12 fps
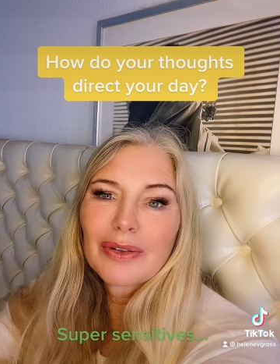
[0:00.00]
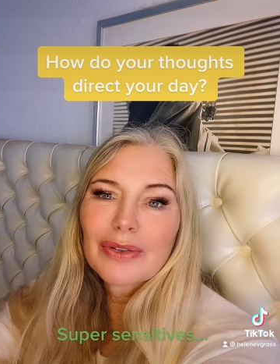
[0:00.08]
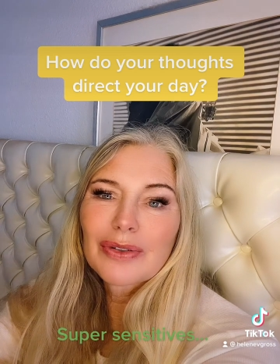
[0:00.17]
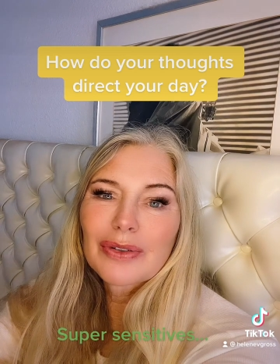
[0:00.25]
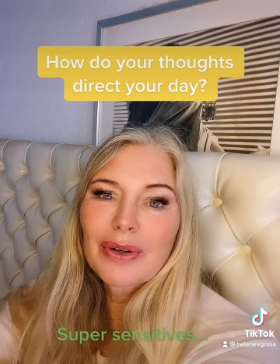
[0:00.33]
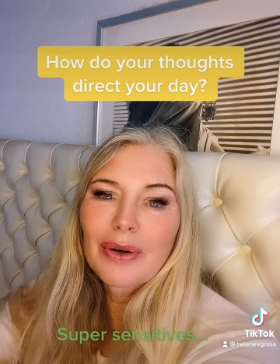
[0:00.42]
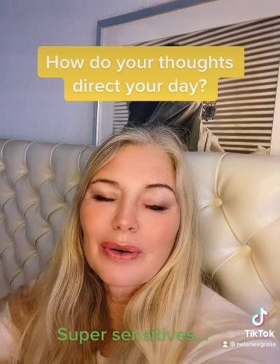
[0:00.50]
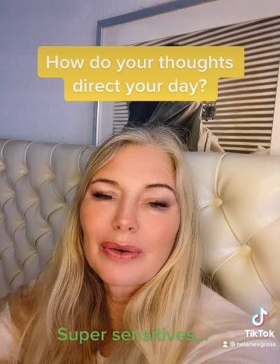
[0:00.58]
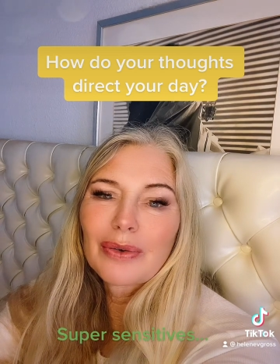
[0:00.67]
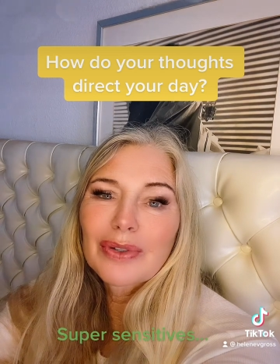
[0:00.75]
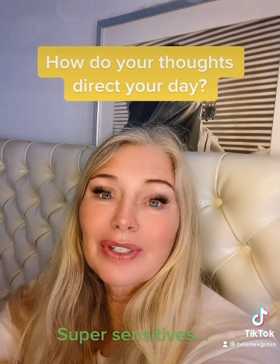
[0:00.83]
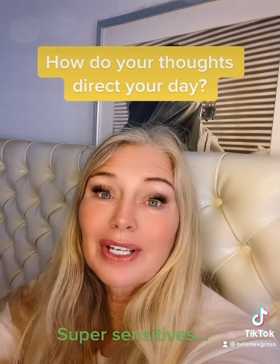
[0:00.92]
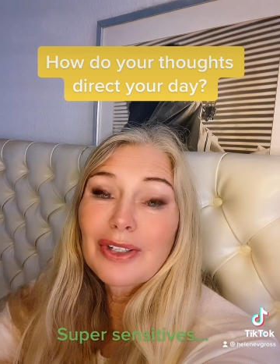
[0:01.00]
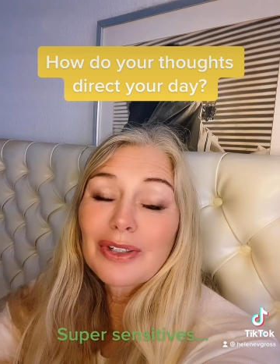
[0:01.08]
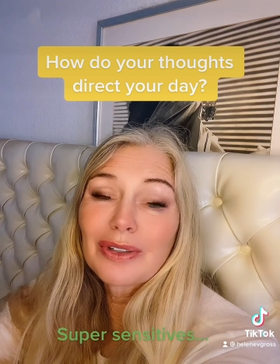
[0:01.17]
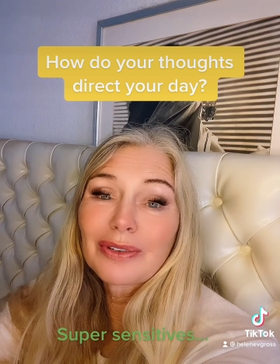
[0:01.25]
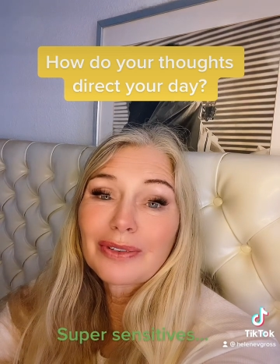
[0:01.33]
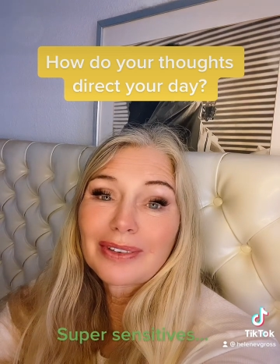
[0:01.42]
So stay
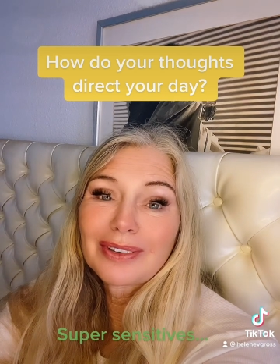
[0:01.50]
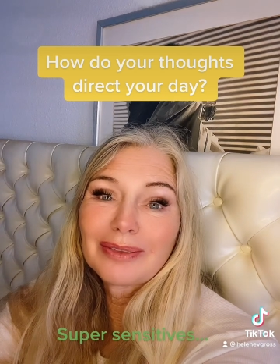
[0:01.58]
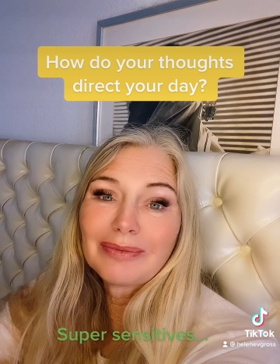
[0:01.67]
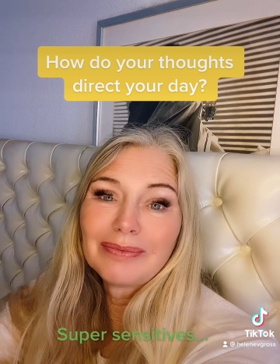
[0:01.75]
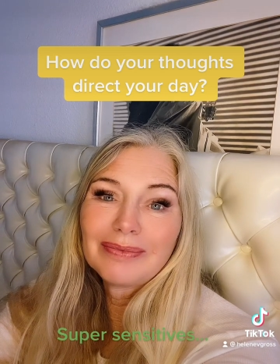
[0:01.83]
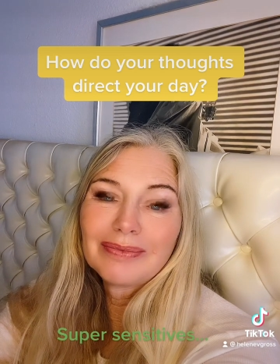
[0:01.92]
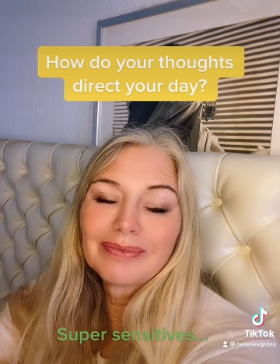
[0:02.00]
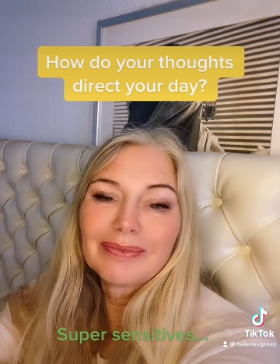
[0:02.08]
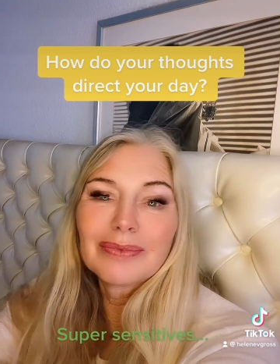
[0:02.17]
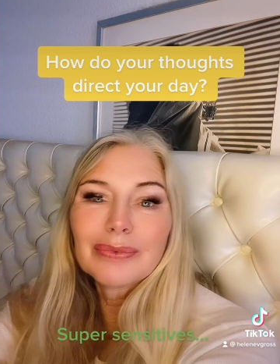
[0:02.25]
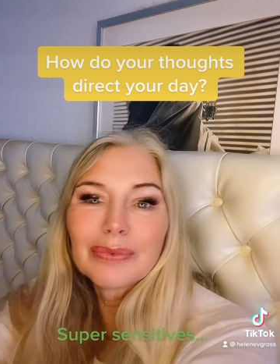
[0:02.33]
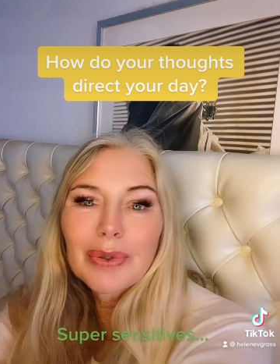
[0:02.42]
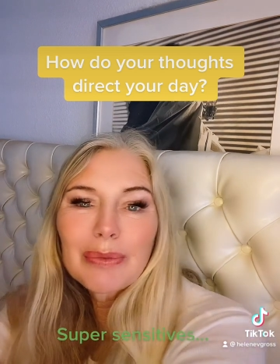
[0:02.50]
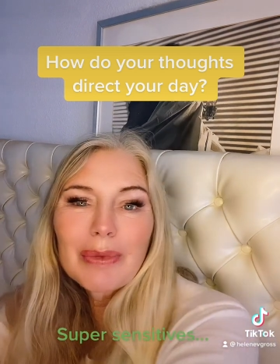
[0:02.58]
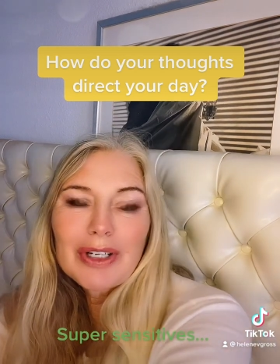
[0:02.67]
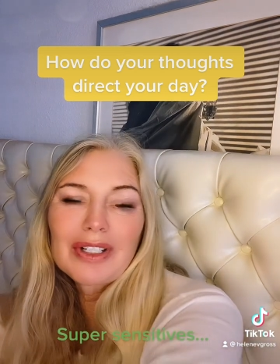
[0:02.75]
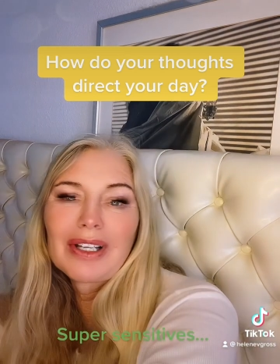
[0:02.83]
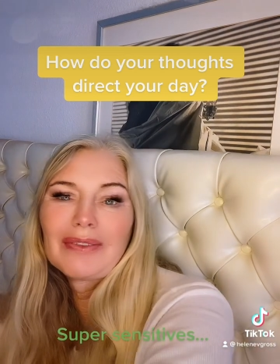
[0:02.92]
tuned with
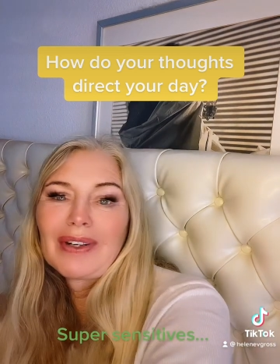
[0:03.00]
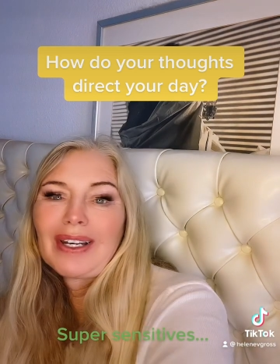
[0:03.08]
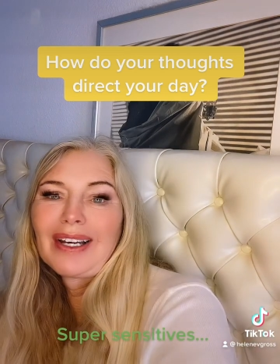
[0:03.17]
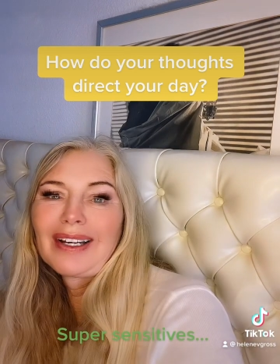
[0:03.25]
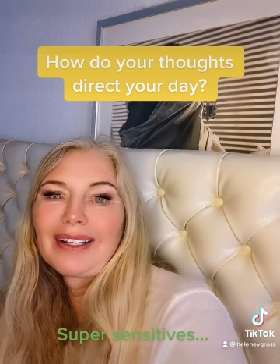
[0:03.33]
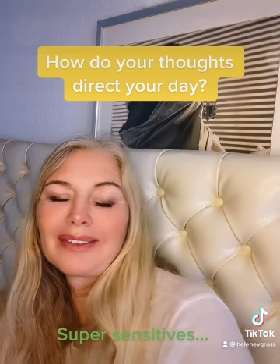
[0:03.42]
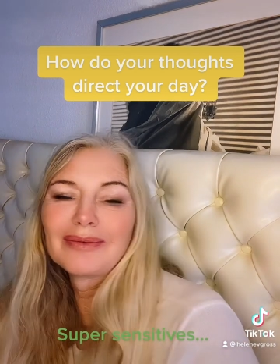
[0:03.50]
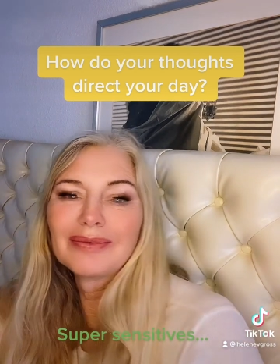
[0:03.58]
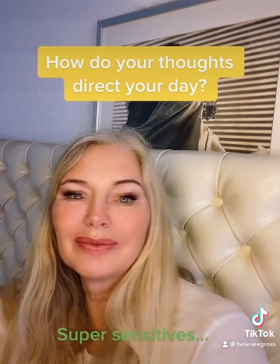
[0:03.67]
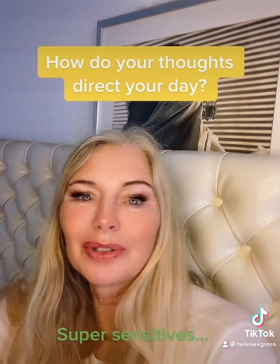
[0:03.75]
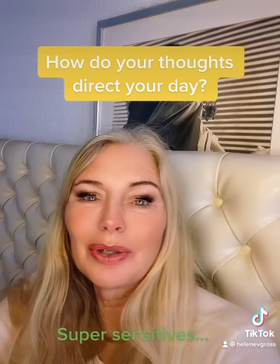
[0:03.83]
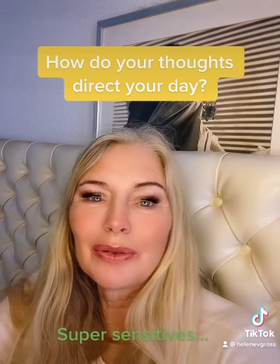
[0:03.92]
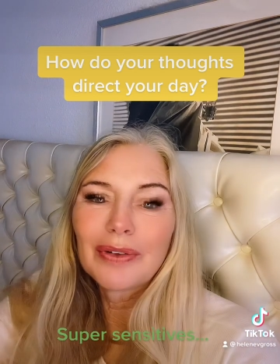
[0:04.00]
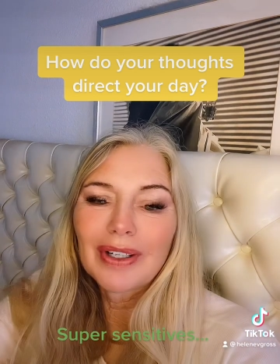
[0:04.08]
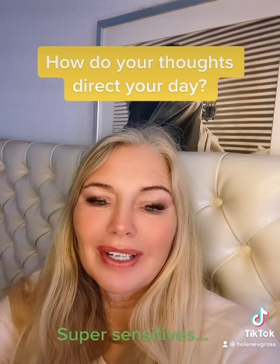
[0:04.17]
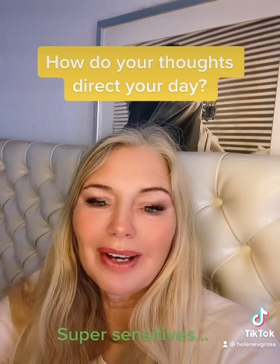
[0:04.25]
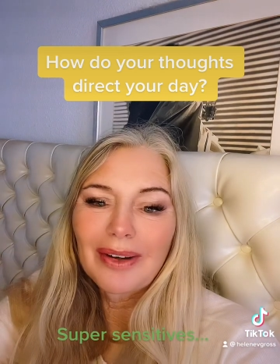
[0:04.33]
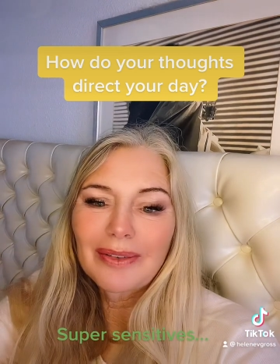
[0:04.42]
much love and light. Over
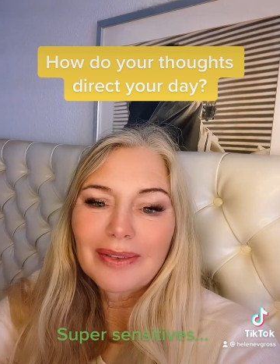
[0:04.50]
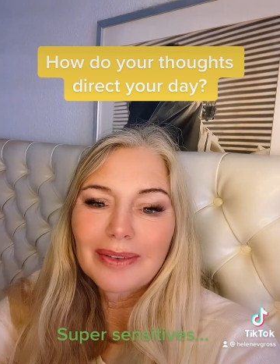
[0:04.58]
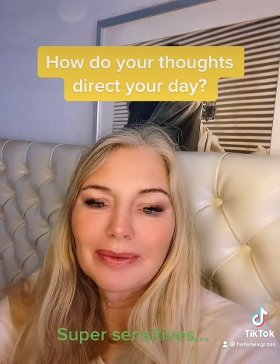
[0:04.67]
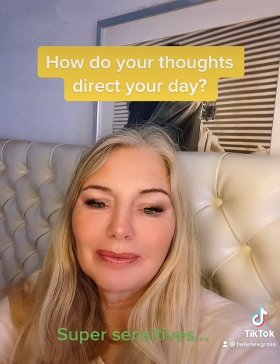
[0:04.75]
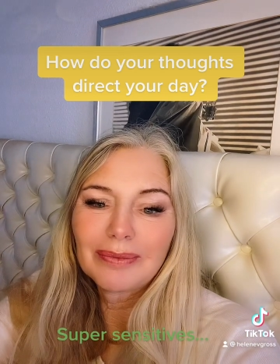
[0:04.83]
and out.